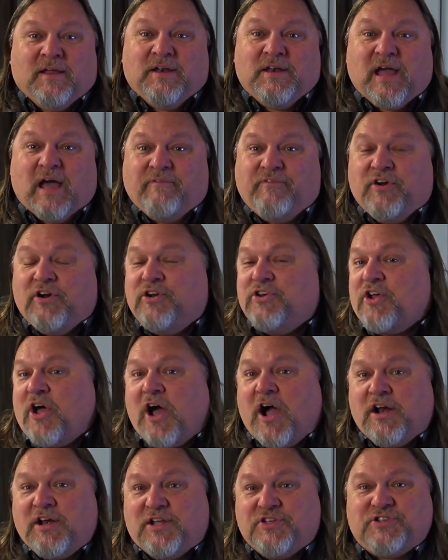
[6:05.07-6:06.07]
Now, if your
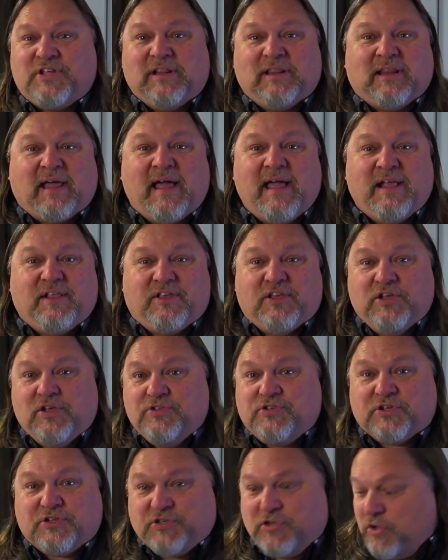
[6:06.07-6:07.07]
dog doesn't like to
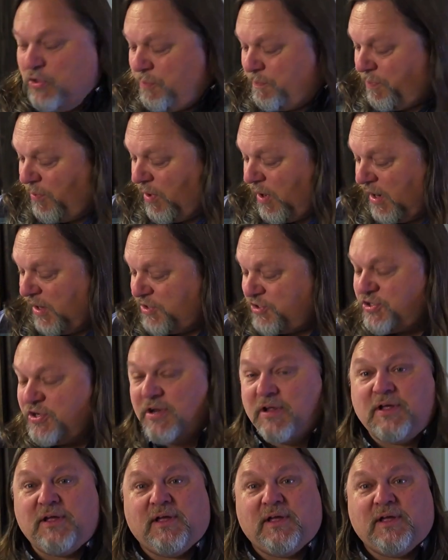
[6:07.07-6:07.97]
use a toothbrush,